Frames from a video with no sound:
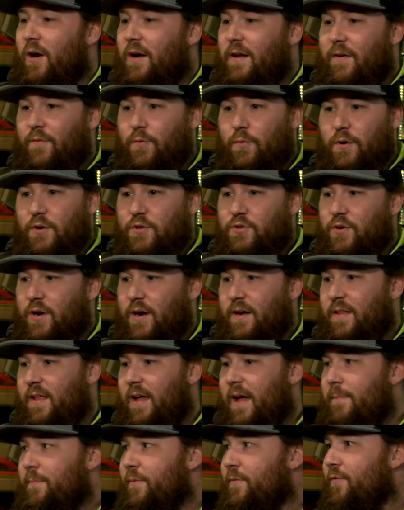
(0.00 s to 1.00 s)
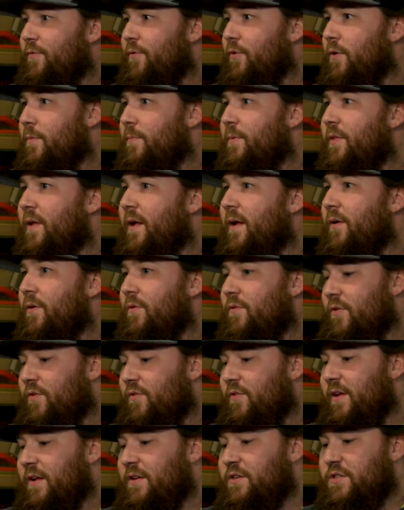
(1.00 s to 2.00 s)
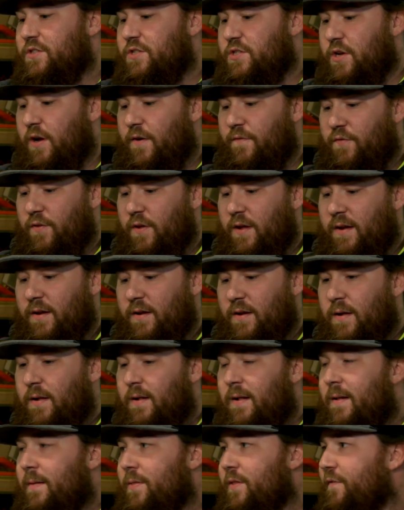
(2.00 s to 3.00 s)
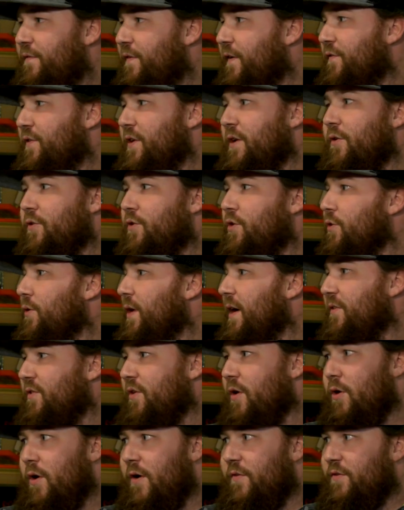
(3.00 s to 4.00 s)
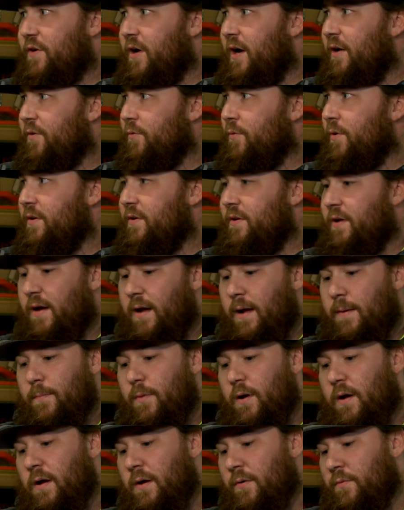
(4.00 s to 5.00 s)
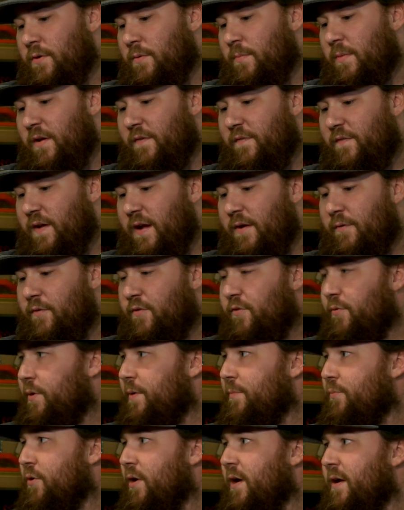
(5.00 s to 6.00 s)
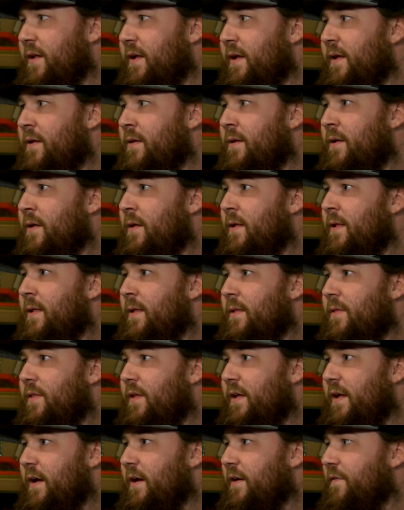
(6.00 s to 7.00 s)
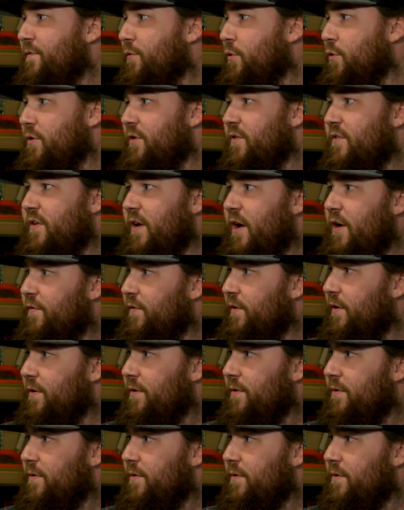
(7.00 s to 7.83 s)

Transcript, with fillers: I never would have tried that before. But they also send you stuff like the 1502XO I've gotten one time. Uh, one of my favorites we brought in, the uh, Flor de Selva.